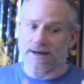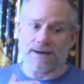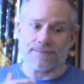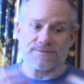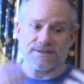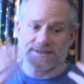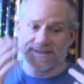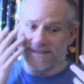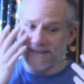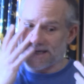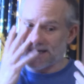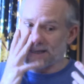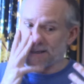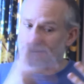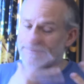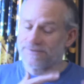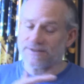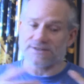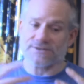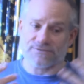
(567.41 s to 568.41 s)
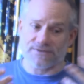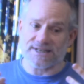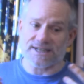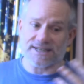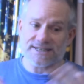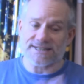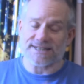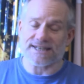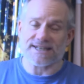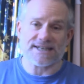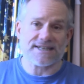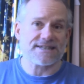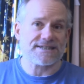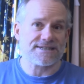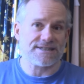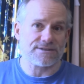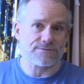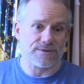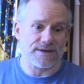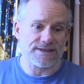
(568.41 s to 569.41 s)
I'm just saying if this reading is hitting,
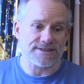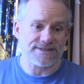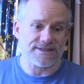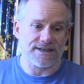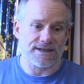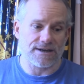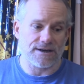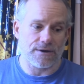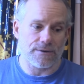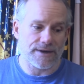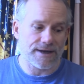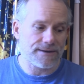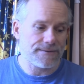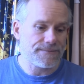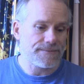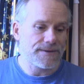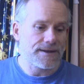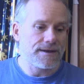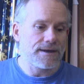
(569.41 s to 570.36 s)
this is where I see it going